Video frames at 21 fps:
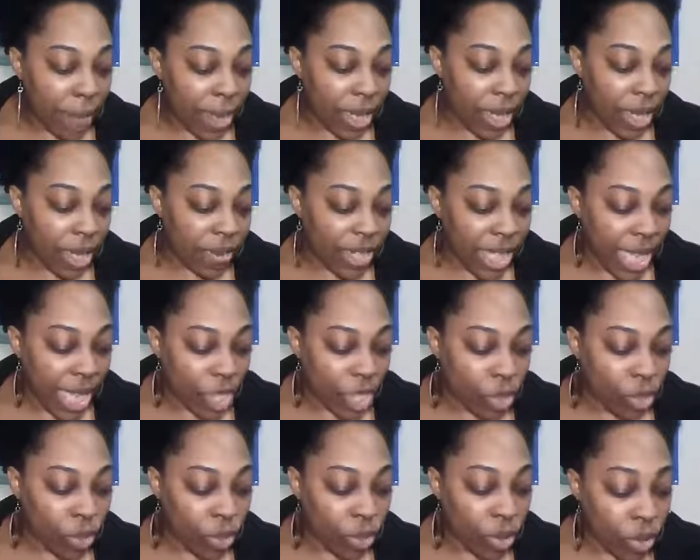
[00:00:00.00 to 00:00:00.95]
believes that
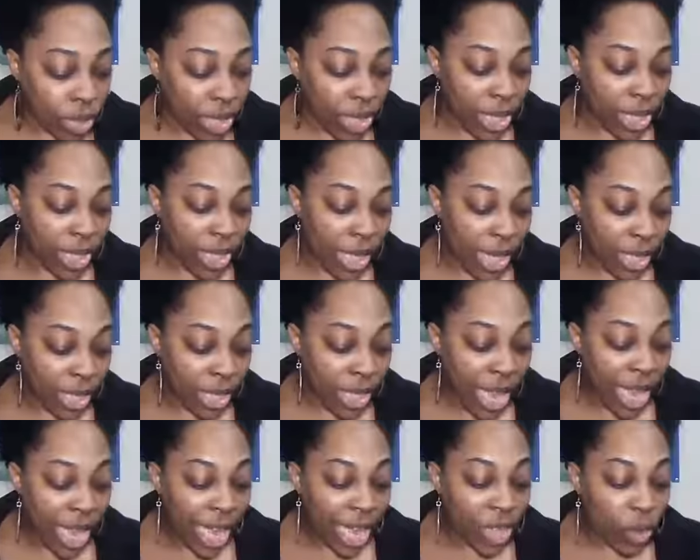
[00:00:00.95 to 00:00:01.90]
true success
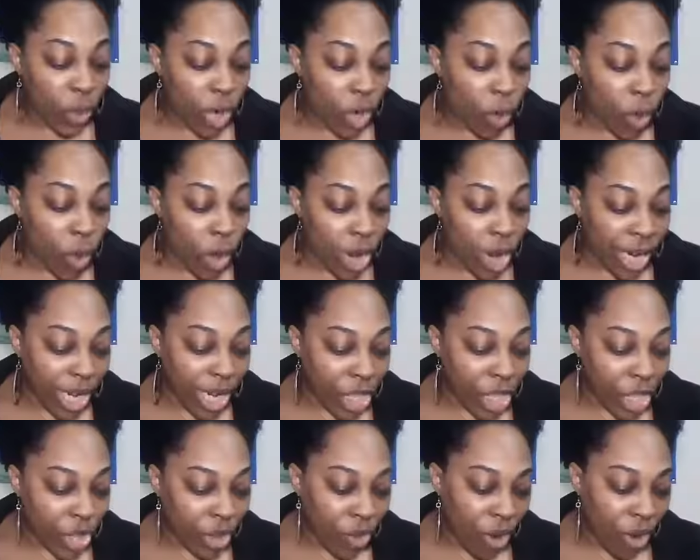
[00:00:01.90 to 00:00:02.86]
is when one
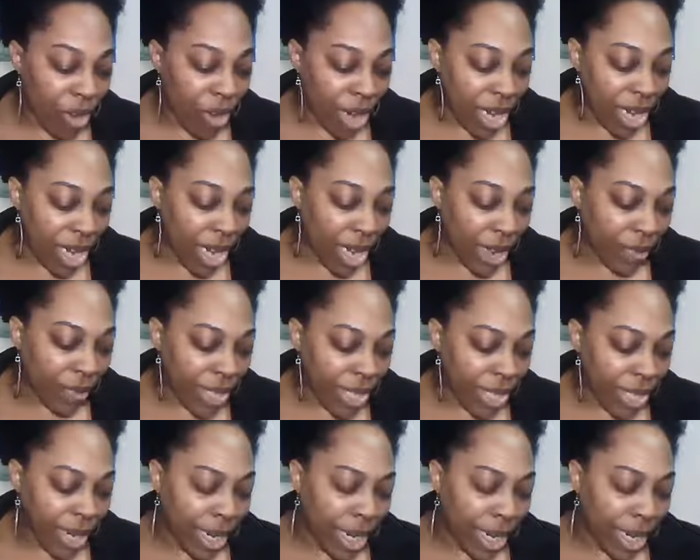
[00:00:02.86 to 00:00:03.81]
is strong enough
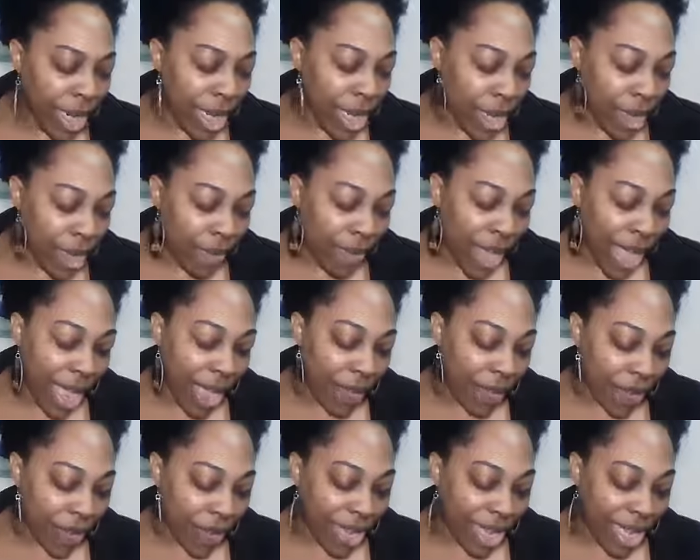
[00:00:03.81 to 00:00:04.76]
to love and
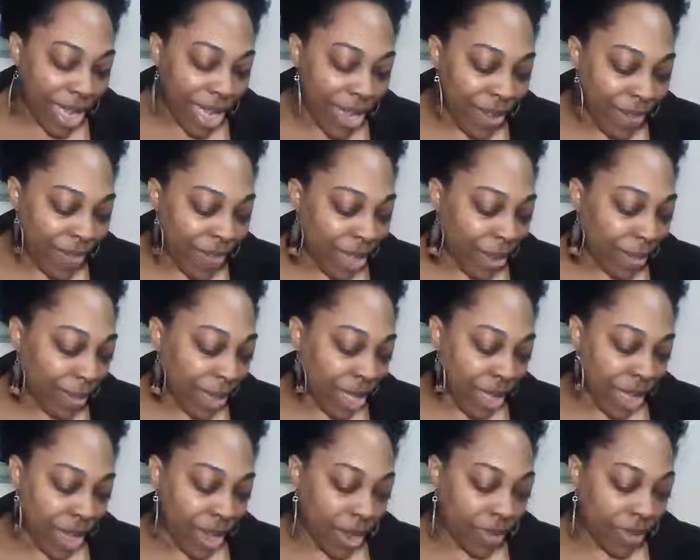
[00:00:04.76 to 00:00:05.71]
forgive
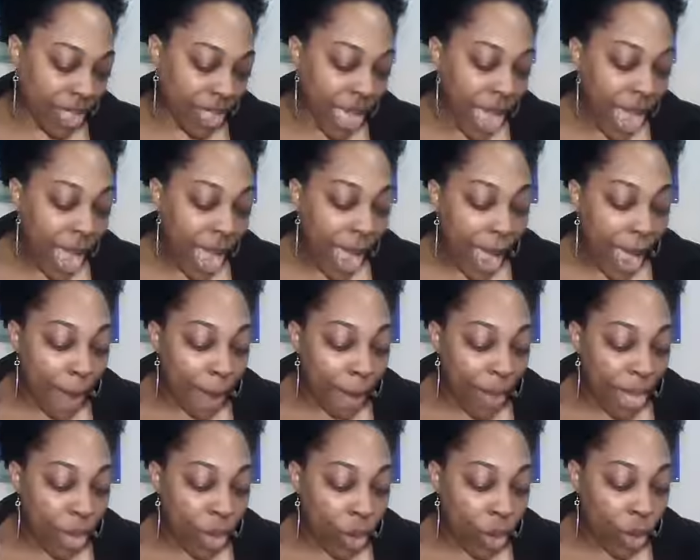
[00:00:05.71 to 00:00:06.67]
themselves and
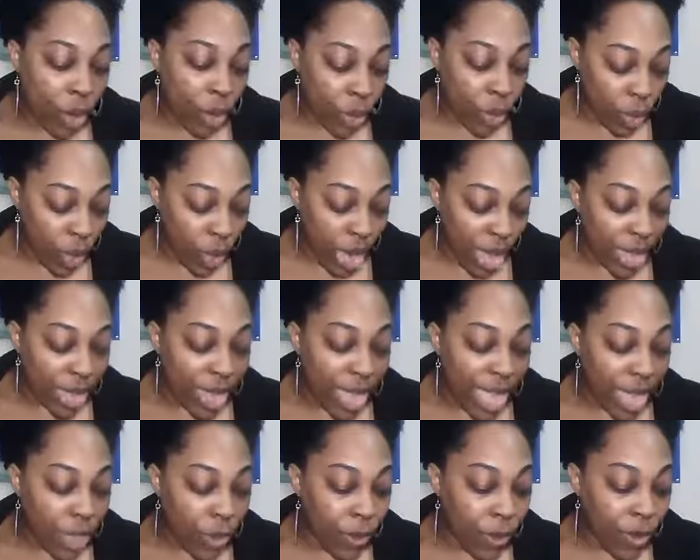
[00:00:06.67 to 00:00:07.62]
be who
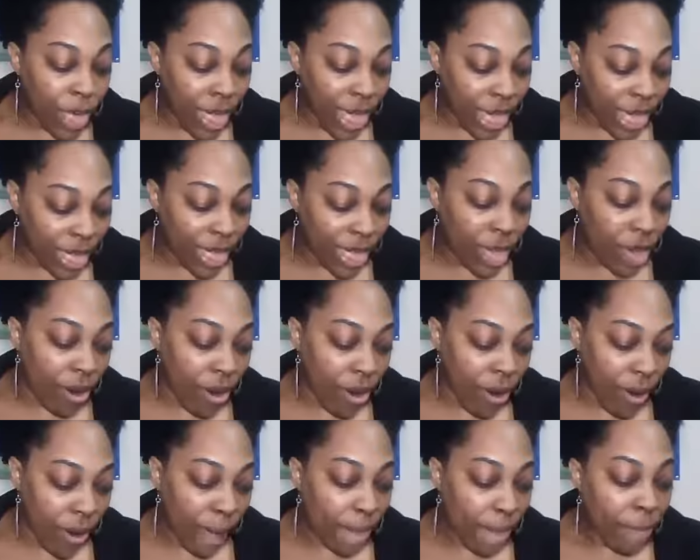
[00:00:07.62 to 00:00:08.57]
they uniquely
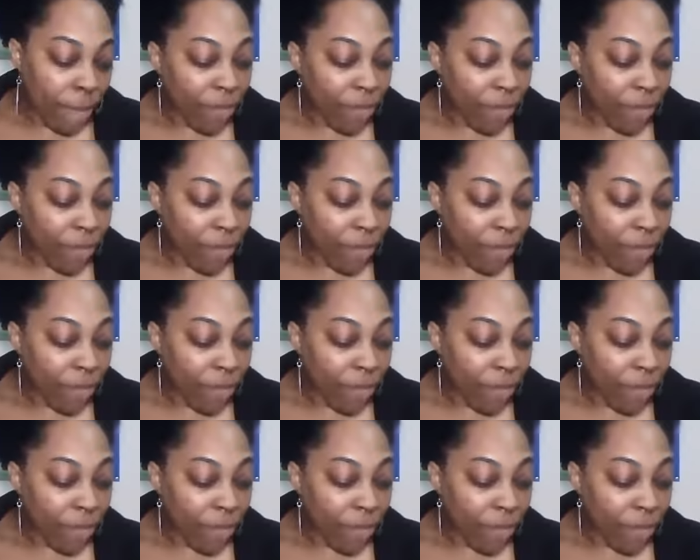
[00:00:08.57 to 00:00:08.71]
are.